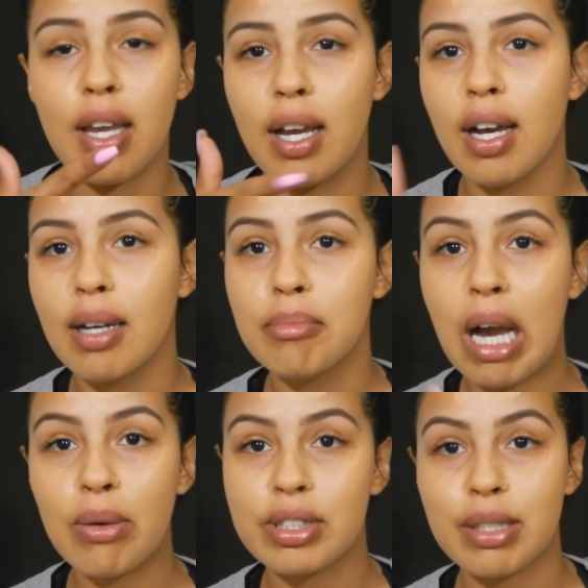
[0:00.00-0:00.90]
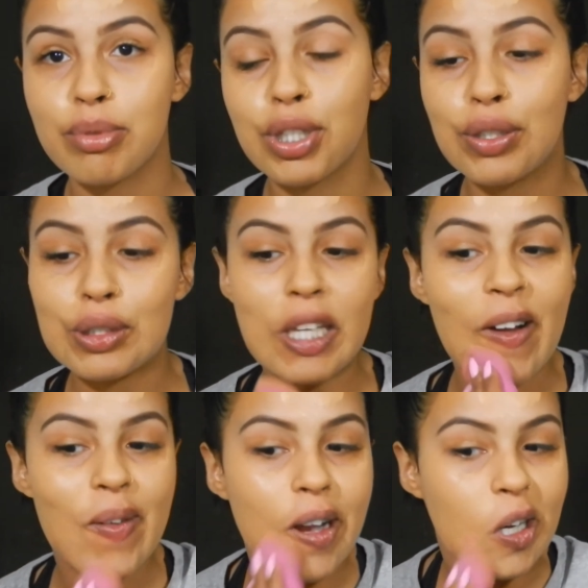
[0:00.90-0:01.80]
I was able to use that
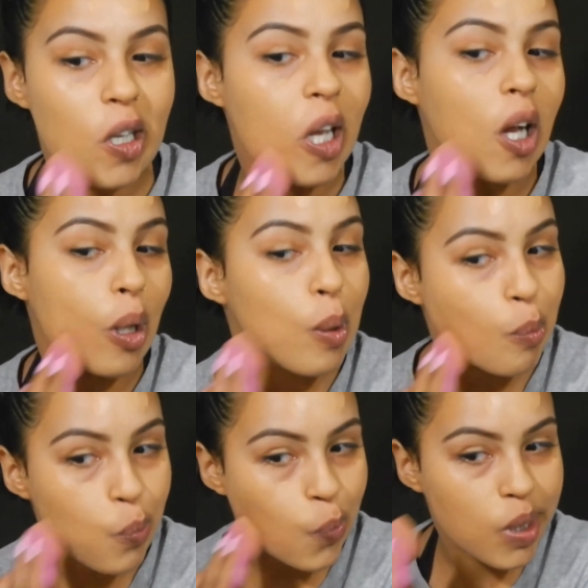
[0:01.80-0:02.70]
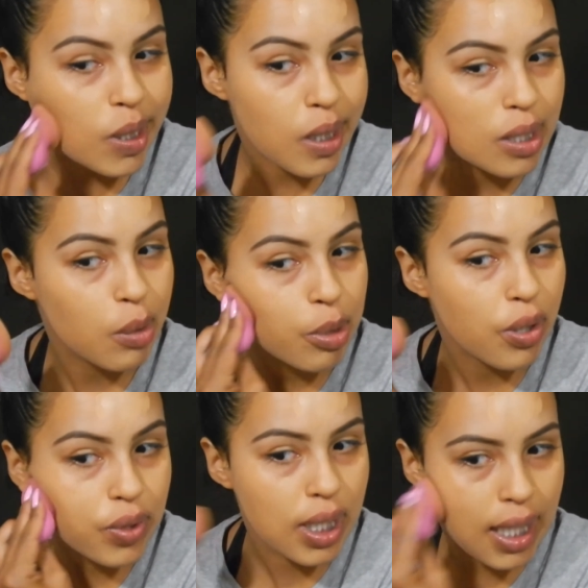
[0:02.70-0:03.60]
one with a little bit
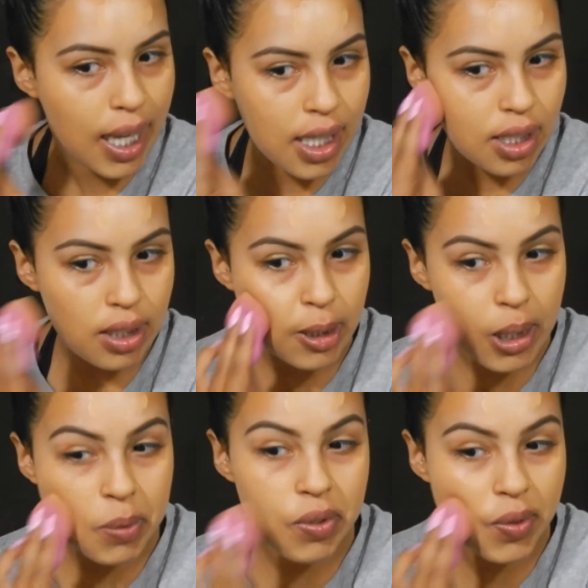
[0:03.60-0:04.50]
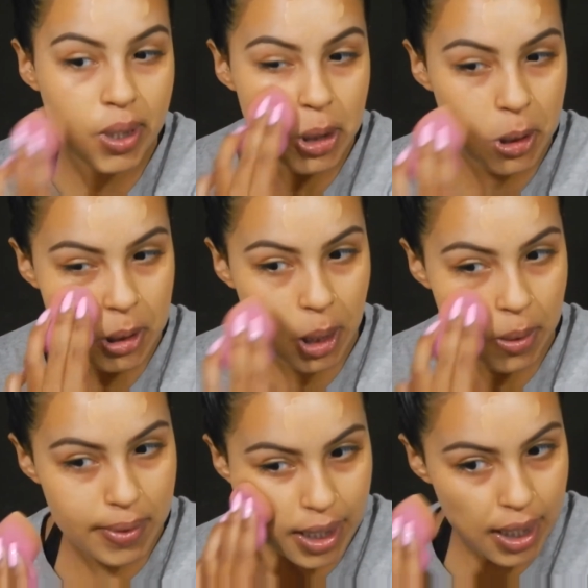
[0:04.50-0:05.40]
of the lighter, the liquid foundation, because I
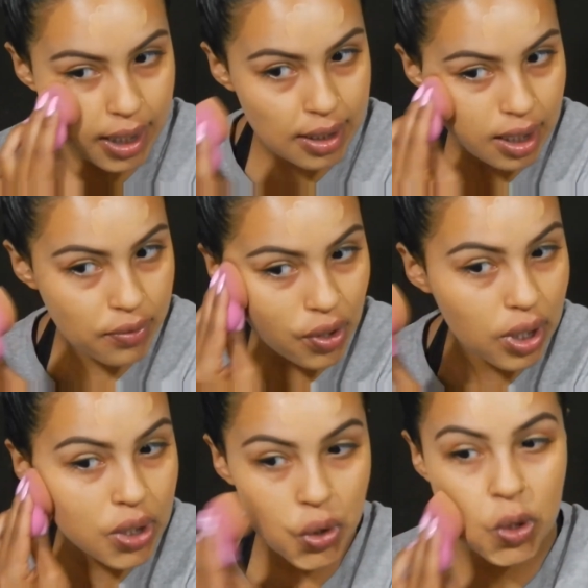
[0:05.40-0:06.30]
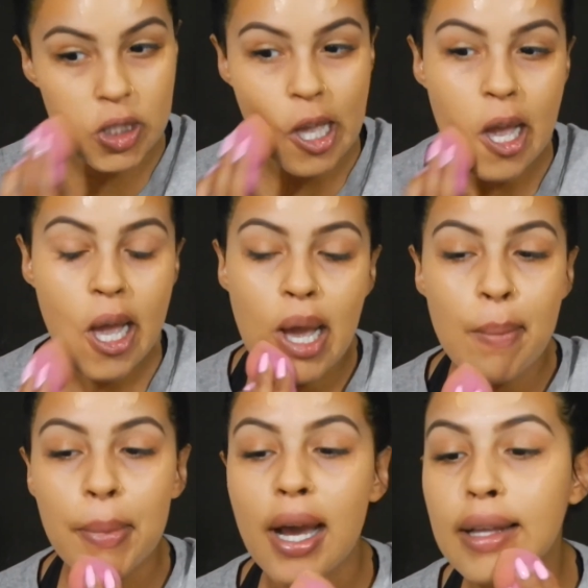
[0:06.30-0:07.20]
don't really like stick foundations.
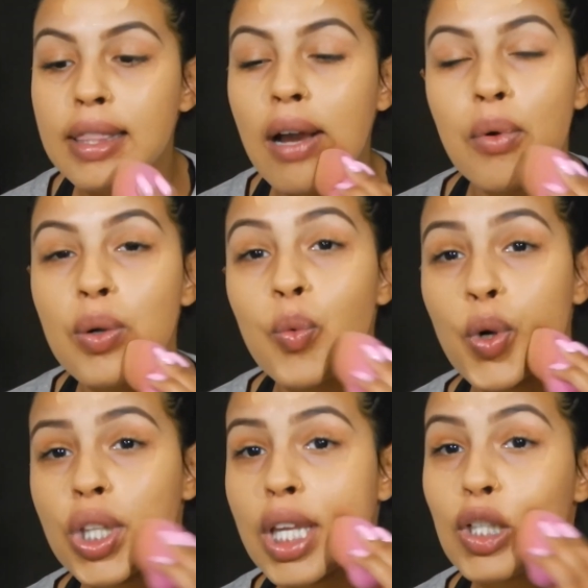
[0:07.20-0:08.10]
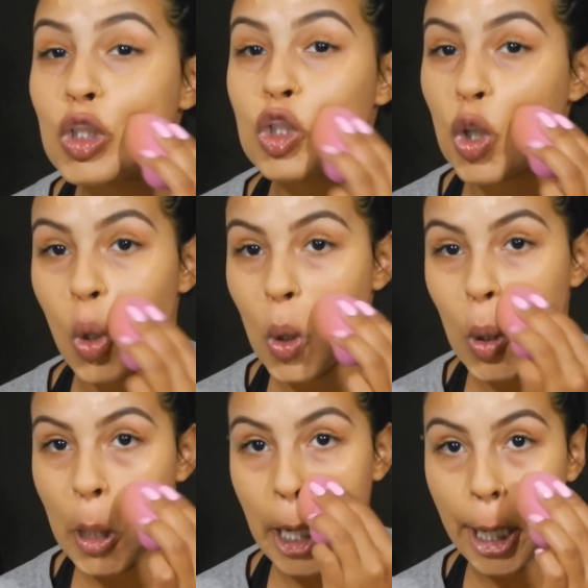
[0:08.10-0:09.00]
But that one worked out
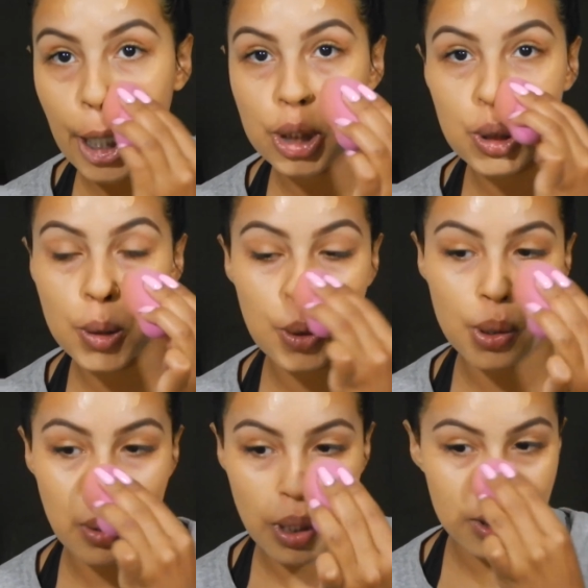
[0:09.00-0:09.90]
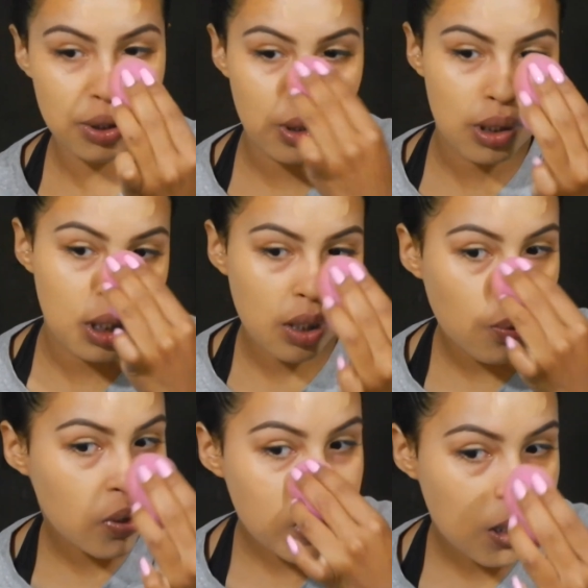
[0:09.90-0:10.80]
so good too. I should have done a
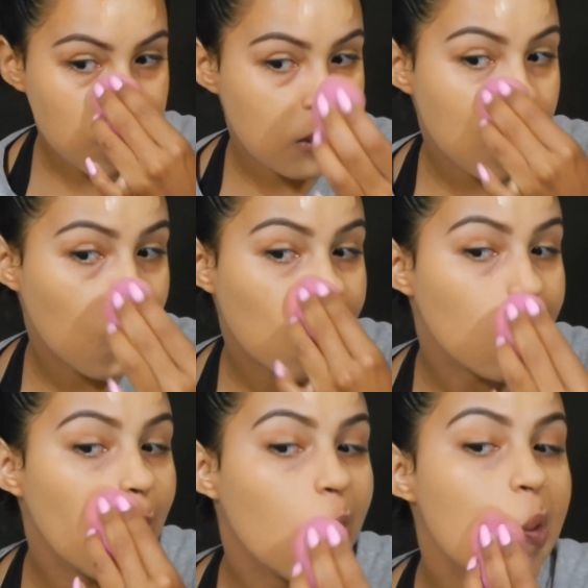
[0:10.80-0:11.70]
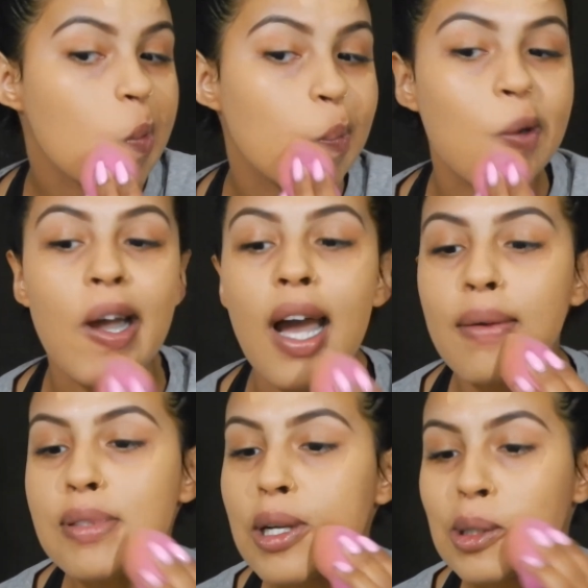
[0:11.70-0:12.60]
word test on that one. But
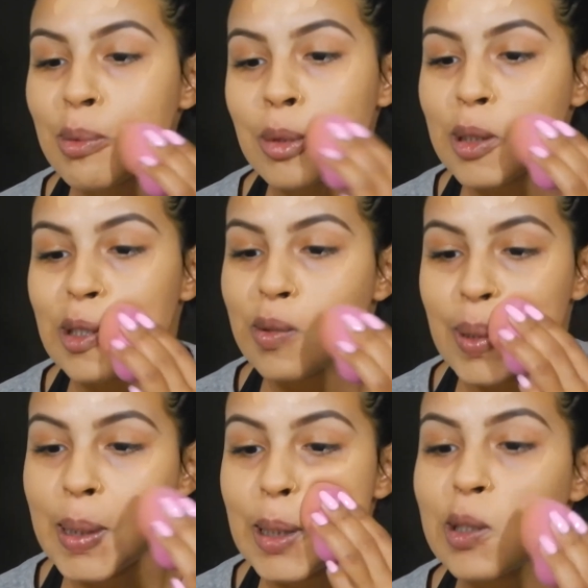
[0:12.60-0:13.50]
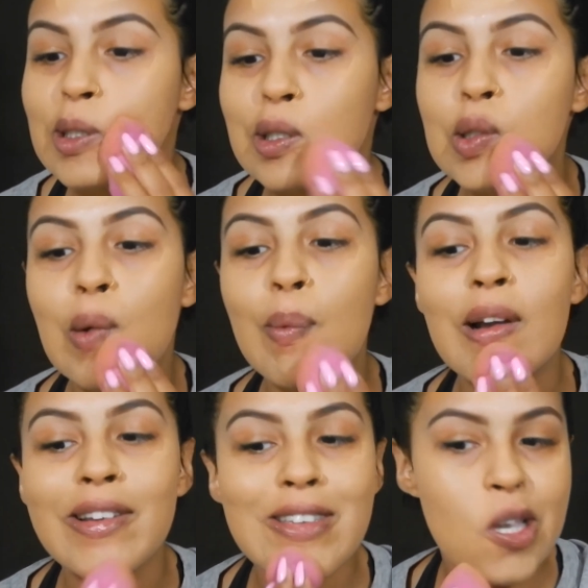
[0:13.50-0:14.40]
I've talked about this foundation so
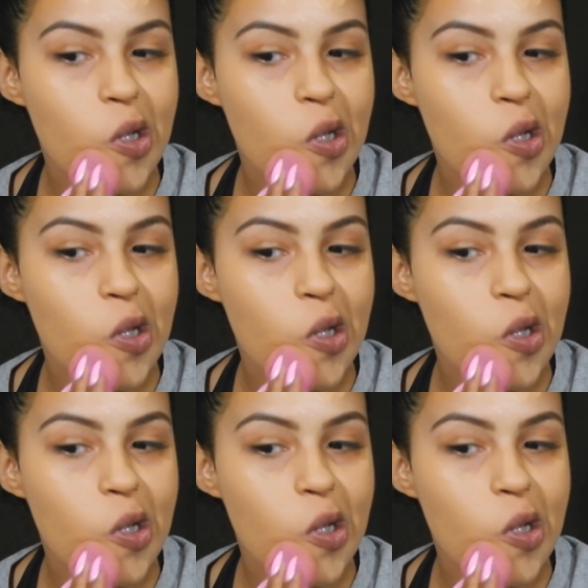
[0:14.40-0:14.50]
much.